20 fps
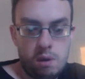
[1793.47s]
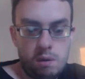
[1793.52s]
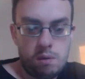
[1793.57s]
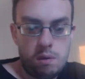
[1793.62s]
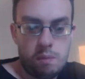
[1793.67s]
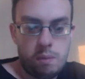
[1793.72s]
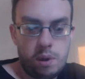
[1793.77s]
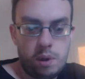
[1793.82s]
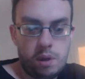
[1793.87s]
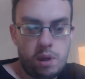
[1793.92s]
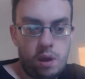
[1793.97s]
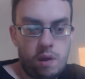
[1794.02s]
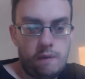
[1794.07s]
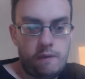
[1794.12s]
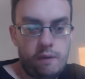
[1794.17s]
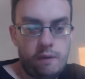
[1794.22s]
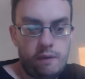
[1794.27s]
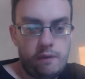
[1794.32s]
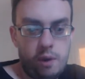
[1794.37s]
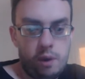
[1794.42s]
We'll put that on
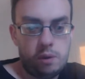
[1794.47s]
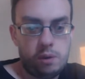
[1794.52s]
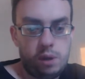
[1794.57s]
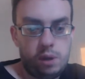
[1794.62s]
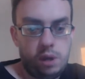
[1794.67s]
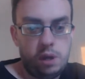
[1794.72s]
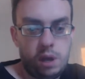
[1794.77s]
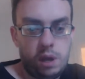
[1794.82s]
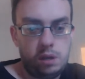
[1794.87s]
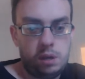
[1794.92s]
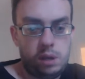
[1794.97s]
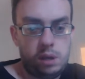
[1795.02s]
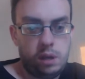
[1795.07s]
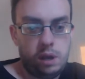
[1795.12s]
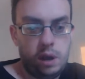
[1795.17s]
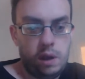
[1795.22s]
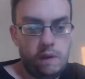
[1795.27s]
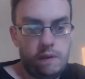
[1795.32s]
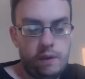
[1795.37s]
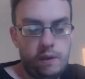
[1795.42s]
for
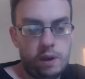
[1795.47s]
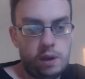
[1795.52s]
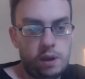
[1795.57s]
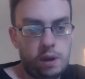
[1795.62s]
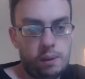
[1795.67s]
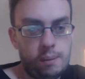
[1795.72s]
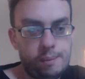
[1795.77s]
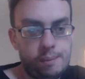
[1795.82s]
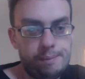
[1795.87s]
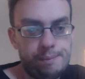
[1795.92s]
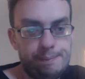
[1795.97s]
£14.99, I think.